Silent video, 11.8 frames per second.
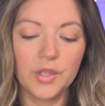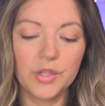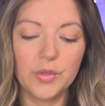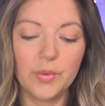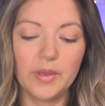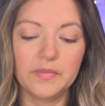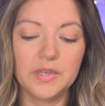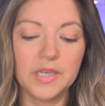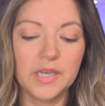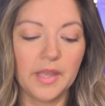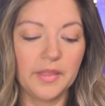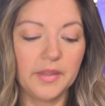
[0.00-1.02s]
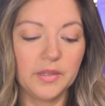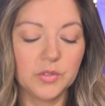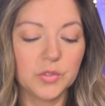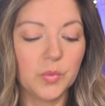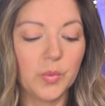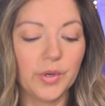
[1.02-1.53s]
You have nothing
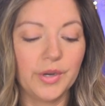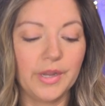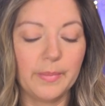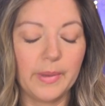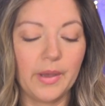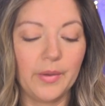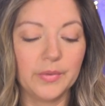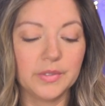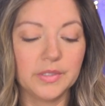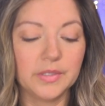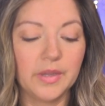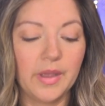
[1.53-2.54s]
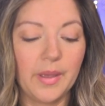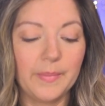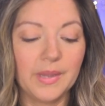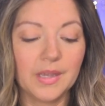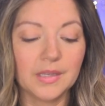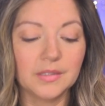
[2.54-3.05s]
to worry about
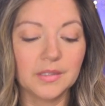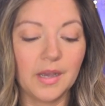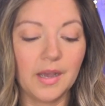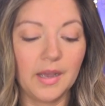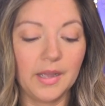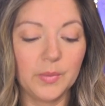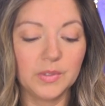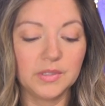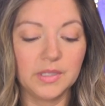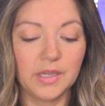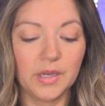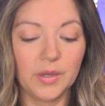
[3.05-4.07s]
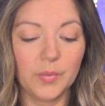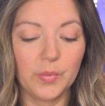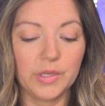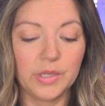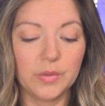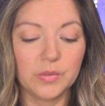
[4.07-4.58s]
because I was there
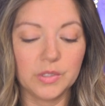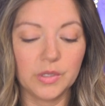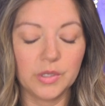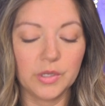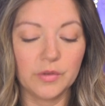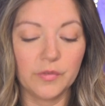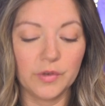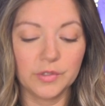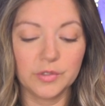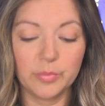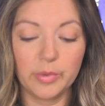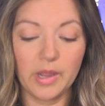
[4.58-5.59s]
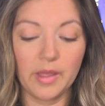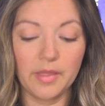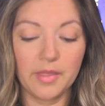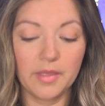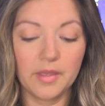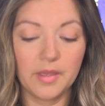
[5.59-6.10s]
when you took your first breath,
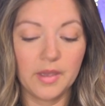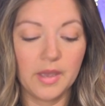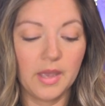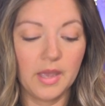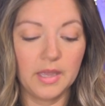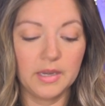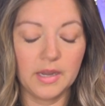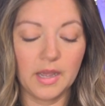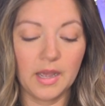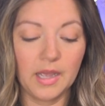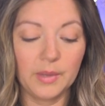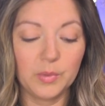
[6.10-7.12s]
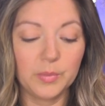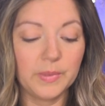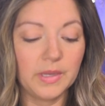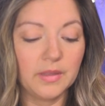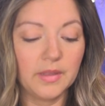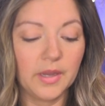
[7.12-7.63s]
and I will
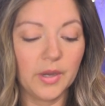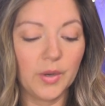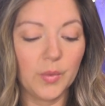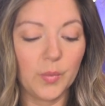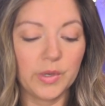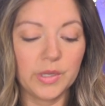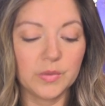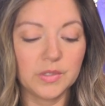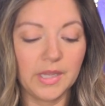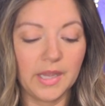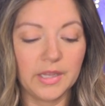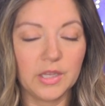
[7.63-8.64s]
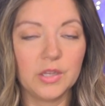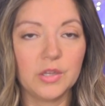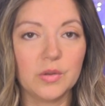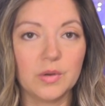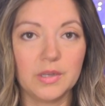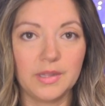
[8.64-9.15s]
be there when you take
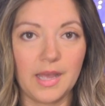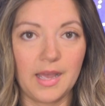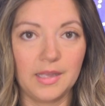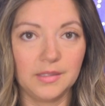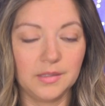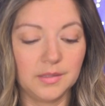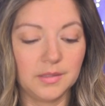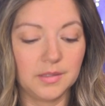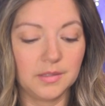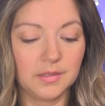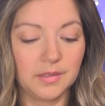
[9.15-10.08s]
your last.